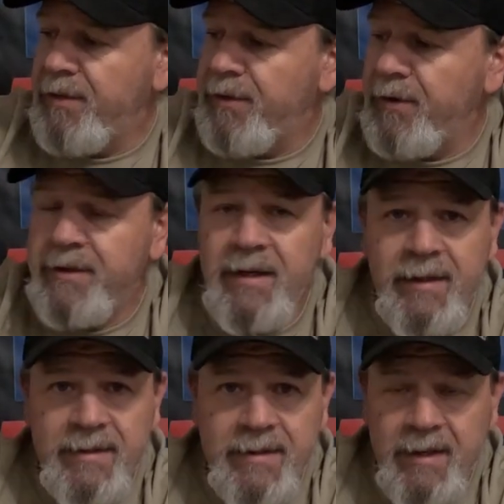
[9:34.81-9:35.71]

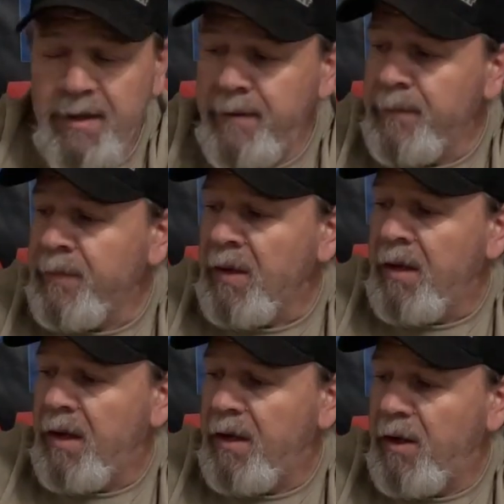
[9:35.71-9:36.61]
13T
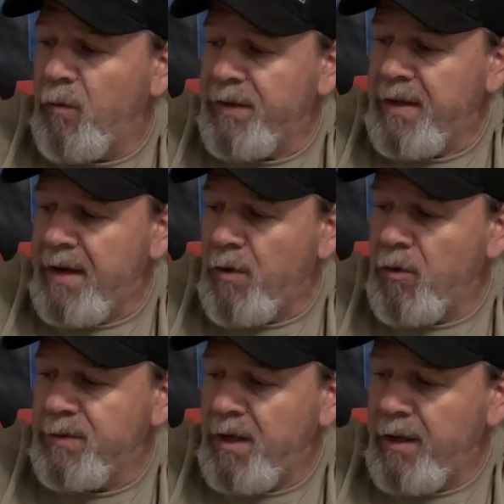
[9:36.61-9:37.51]
with that
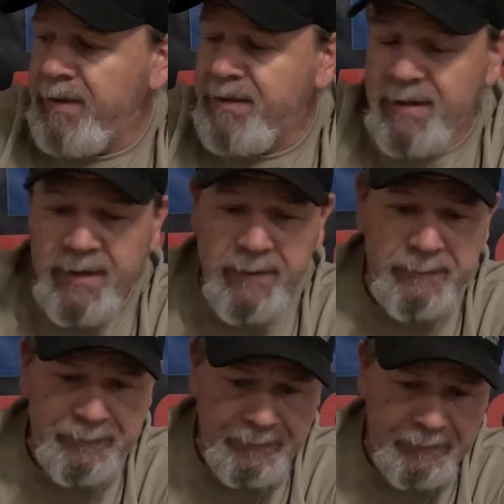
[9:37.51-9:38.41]
Holmes Hobby setup.